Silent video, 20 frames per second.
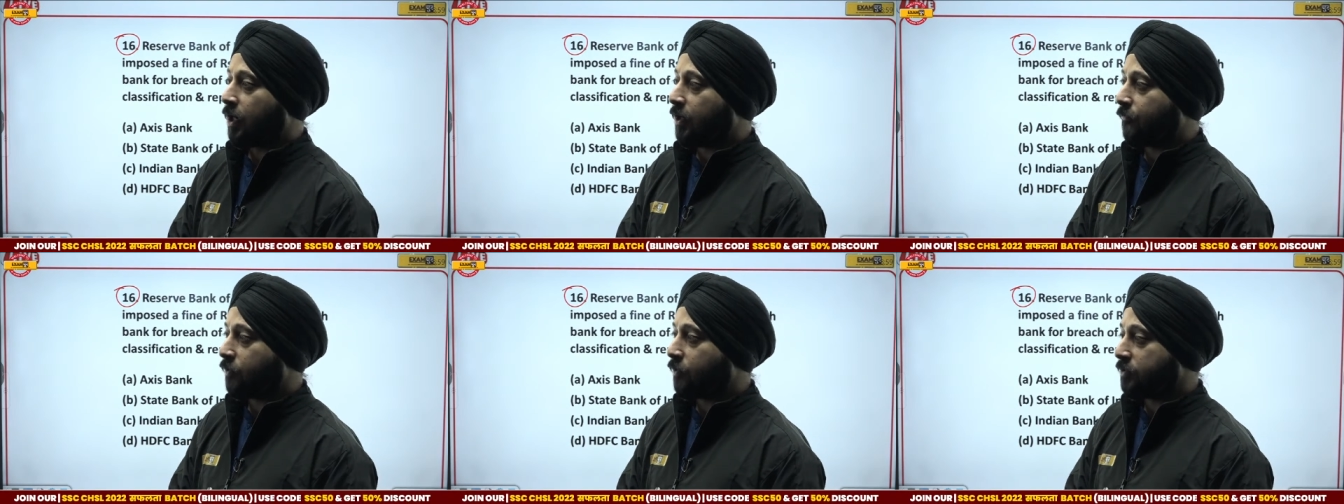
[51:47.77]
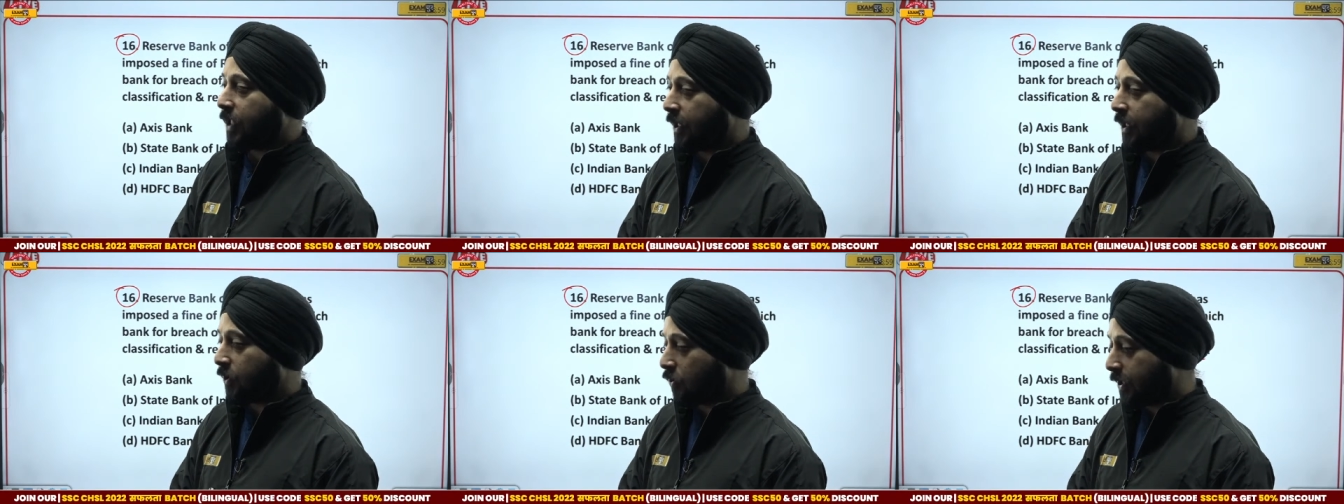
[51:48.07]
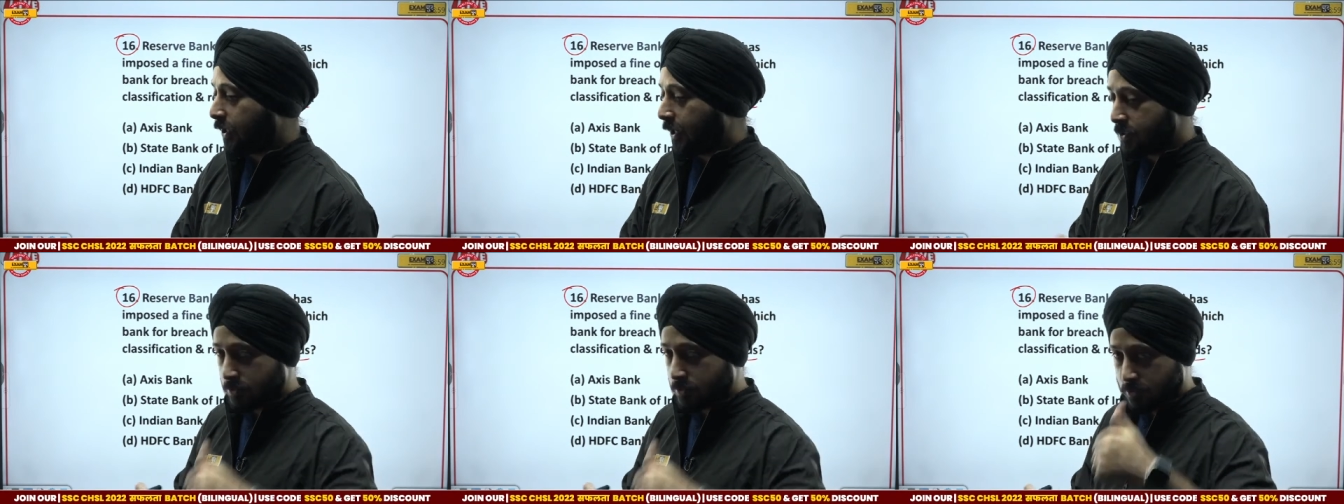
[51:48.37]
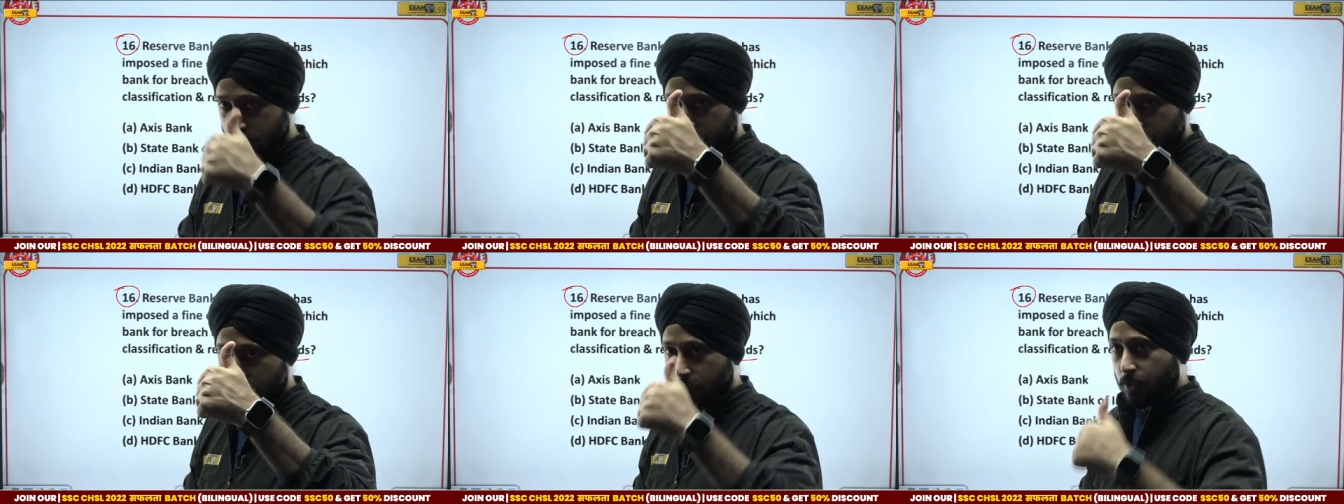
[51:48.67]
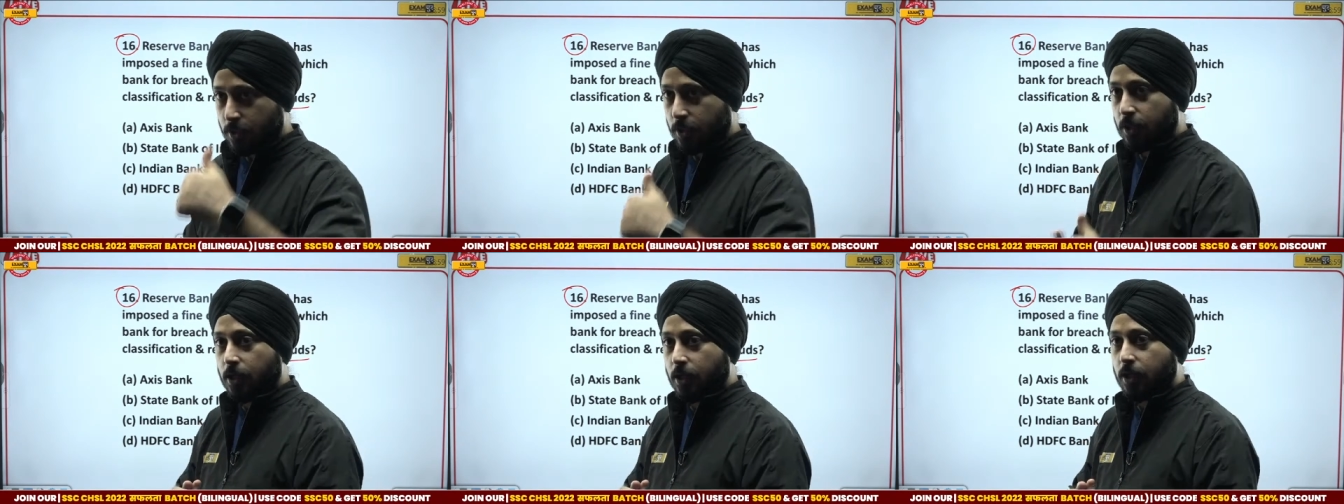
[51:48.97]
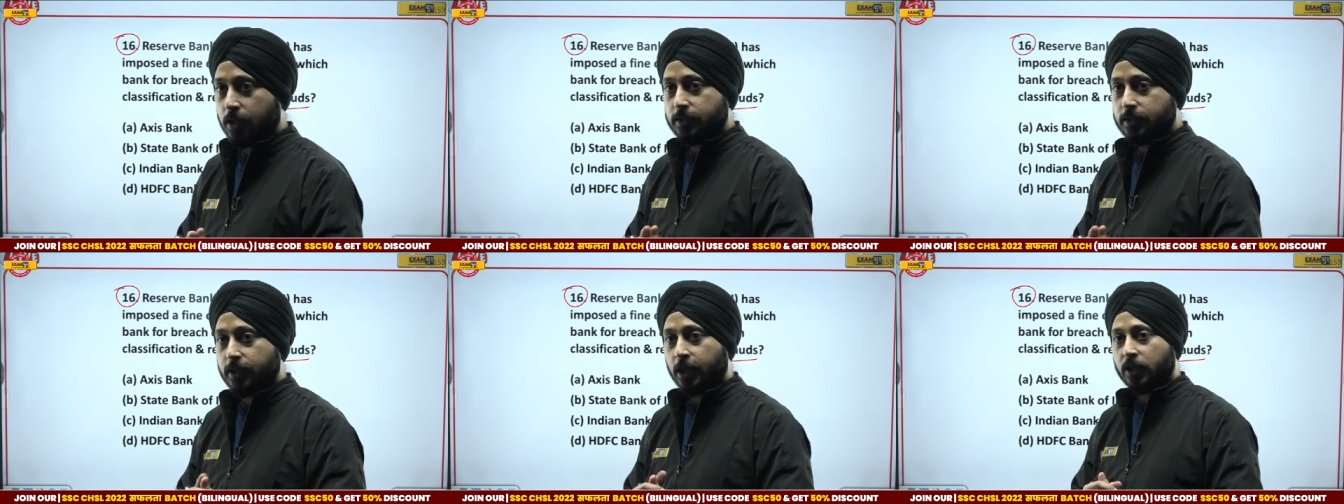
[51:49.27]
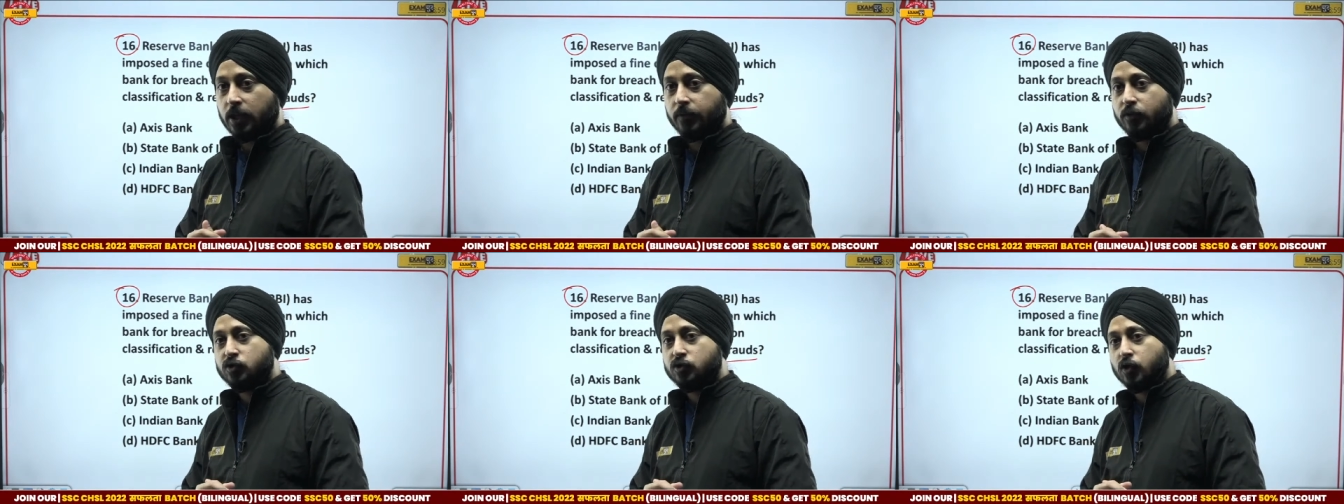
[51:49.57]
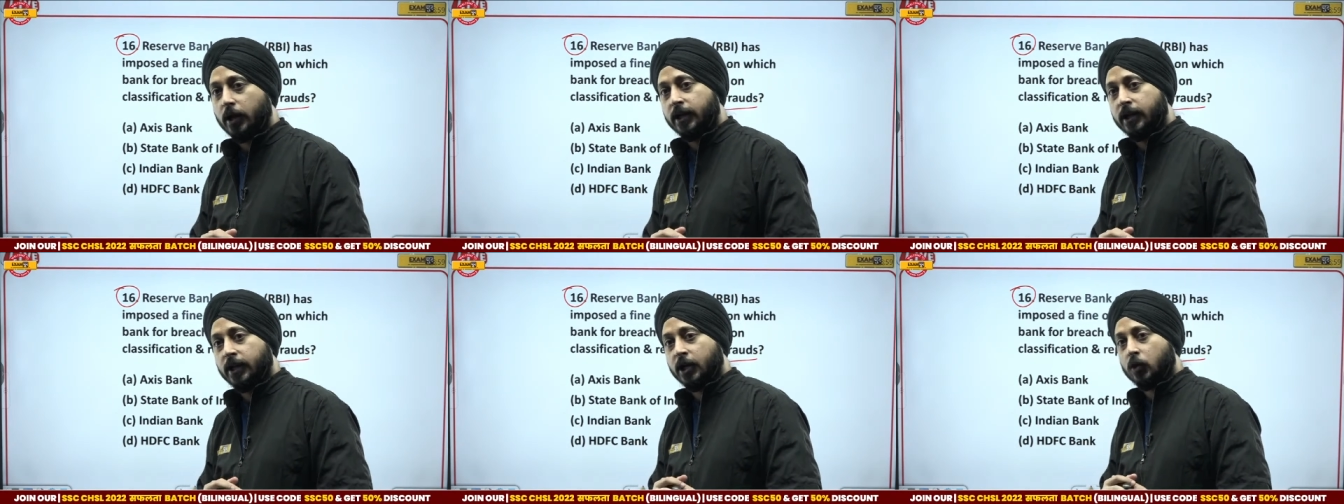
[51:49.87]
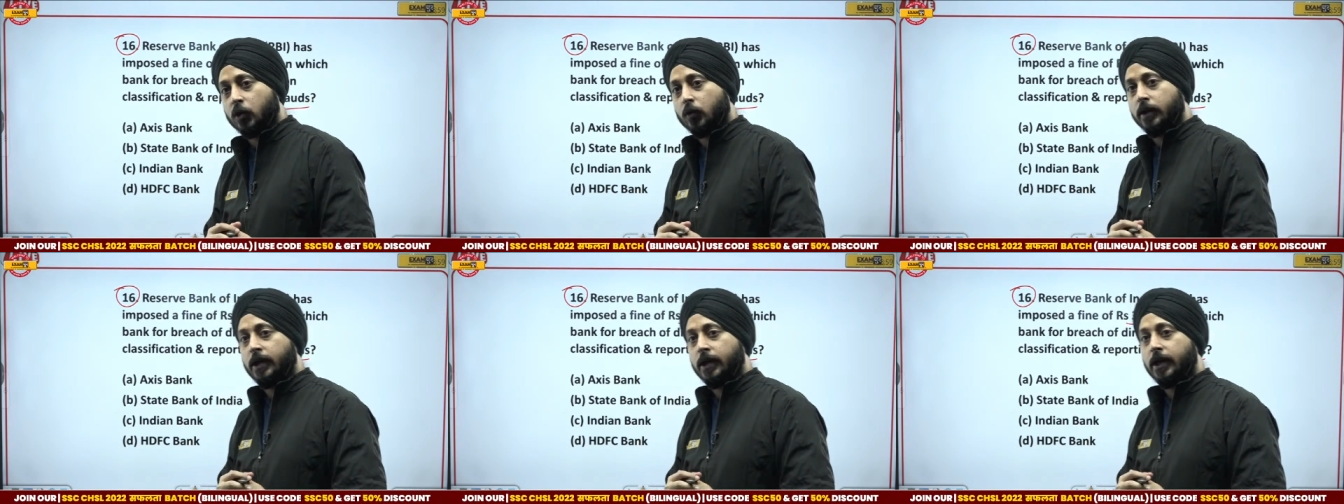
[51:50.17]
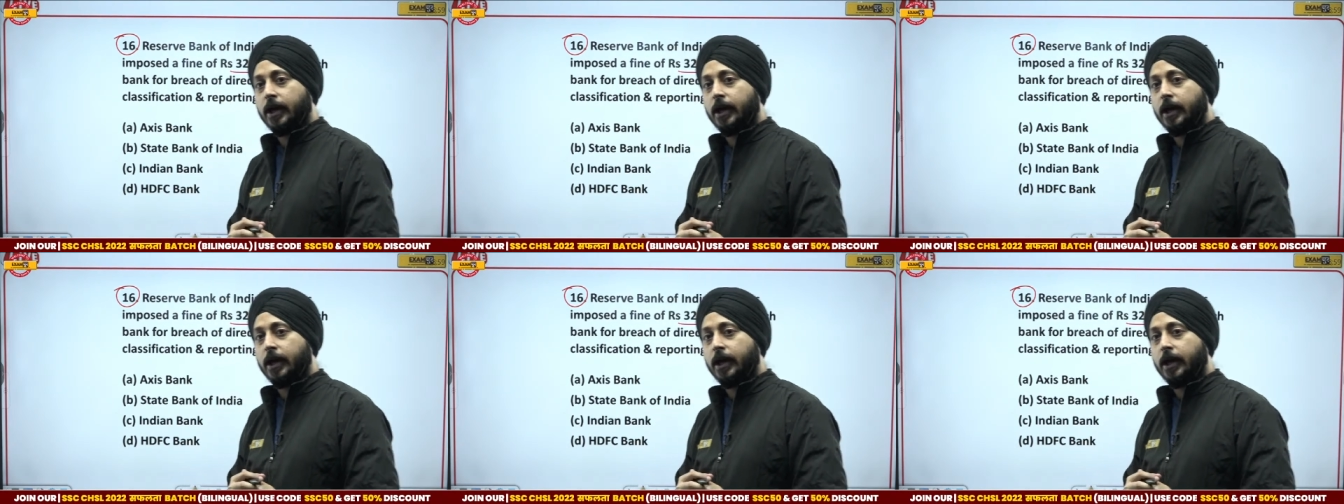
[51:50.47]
for thank you guys. Uh, thank you for joining in today